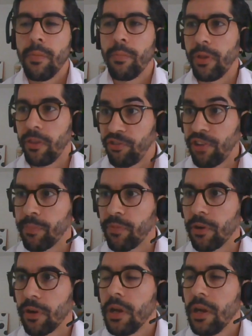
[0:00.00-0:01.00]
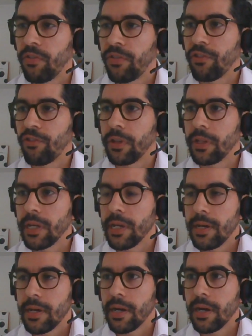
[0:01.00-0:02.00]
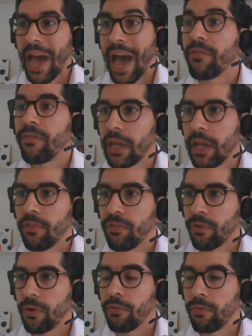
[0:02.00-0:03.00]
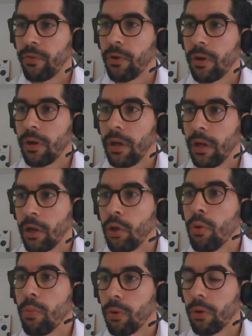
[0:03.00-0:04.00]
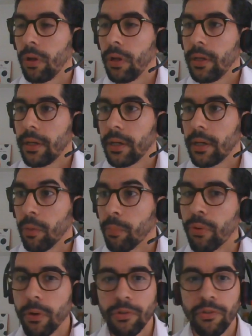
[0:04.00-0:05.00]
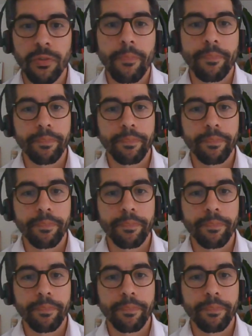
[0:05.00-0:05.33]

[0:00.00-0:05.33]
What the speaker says: But the chapter essentially advocates for a global approach.